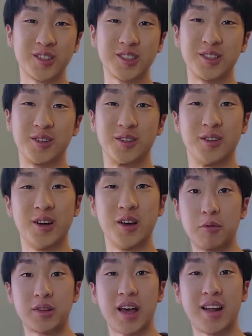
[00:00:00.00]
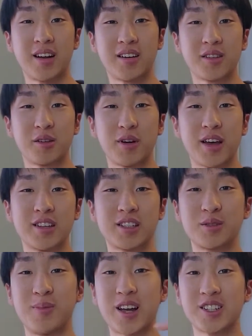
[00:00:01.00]
So with that out of the way,
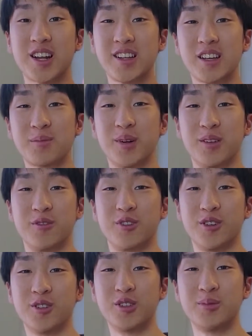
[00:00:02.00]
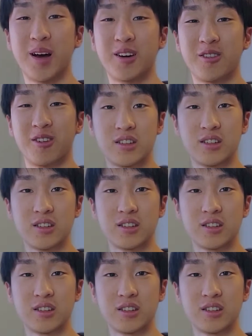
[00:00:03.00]
smash that like button for the YouTube algorithm